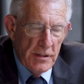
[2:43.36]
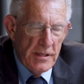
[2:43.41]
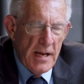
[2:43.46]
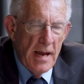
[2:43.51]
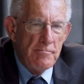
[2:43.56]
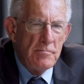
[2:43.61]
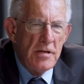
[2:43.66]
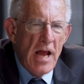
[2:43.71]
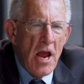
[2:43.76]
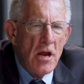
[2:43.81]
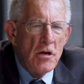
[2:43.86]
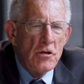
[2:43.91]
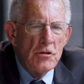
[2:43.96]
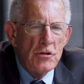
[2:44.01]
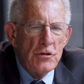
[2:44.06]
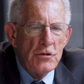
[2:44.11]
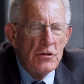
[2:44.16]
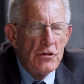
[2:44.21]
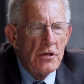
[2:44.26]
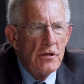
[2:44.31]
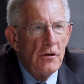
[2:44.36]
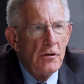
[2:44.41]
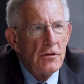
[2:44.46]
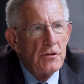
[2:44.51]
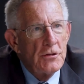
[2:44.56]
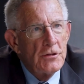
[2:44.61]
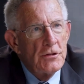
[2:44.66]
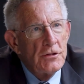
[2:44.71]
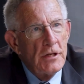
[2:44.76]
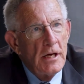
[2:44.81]
the temptations in our
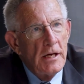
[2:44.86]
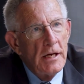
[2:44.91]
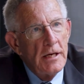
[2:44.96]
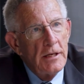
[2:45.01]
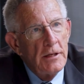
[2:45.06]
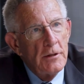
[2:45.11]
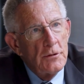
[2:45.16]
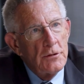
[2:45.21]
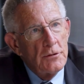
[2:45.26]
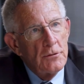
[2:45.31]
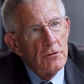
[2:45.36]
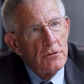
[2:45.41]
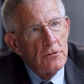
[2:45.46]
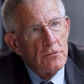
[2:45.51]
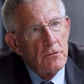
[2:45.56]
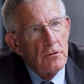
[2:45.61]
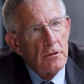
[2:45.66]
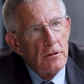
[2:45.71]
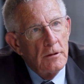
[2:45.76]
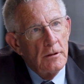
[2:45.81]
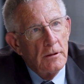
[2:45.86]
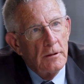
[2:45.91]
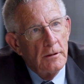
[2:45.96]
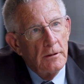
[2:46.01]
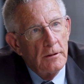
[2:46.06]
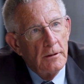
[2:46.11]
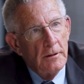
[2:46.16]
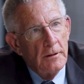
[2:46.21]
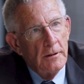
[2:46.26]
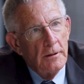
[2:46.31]
society are so
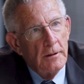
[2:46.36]
strong.